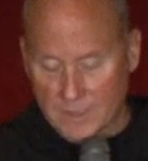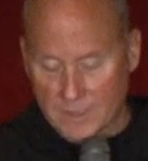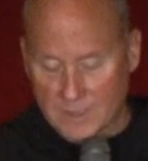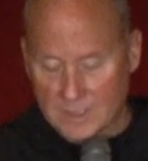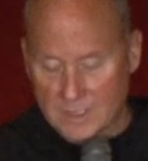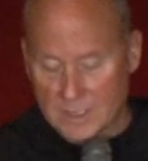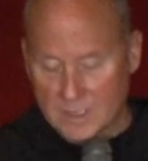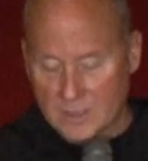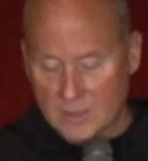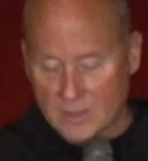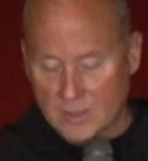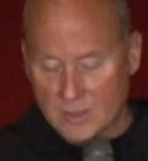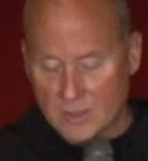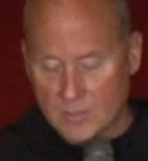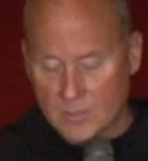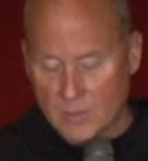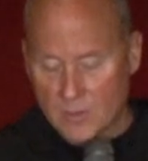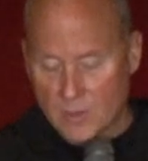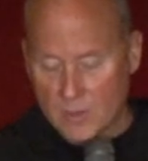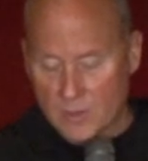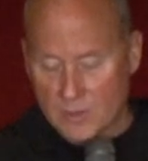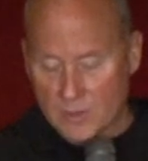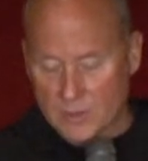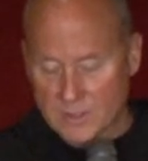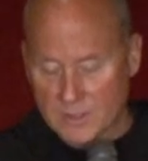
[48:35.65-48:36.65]
Continue to
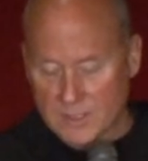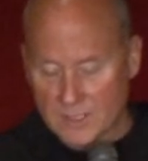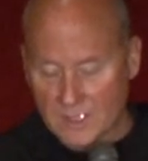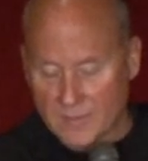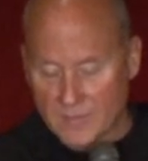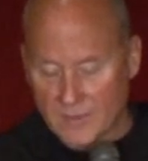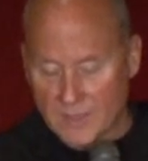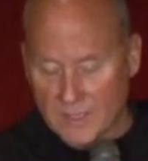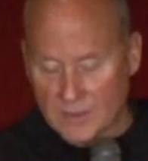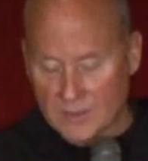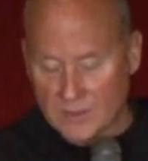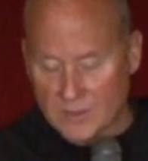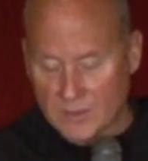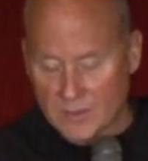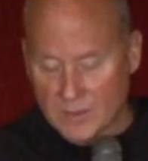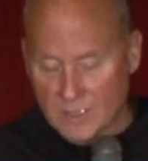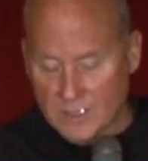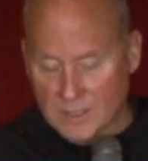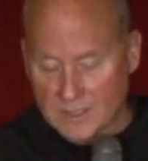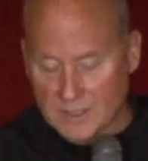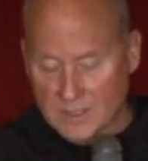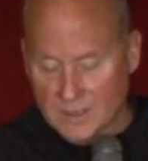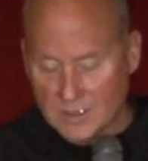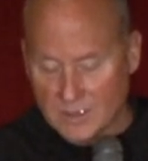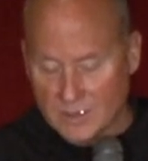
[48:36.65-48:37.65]
pour yourself out to
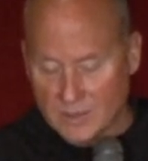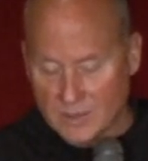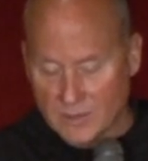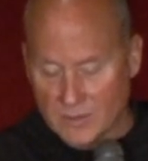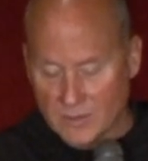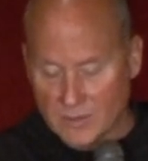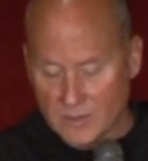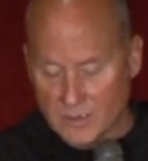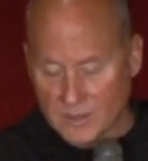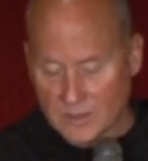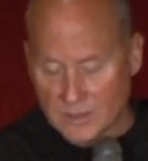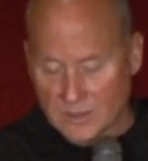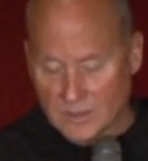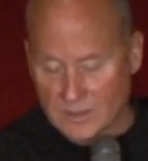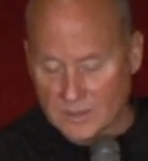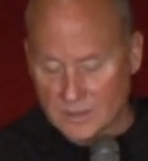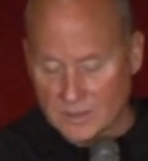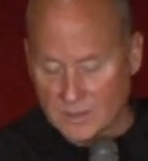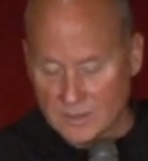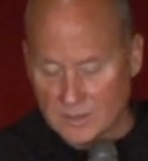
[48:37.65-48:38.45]
us in the Eucharist.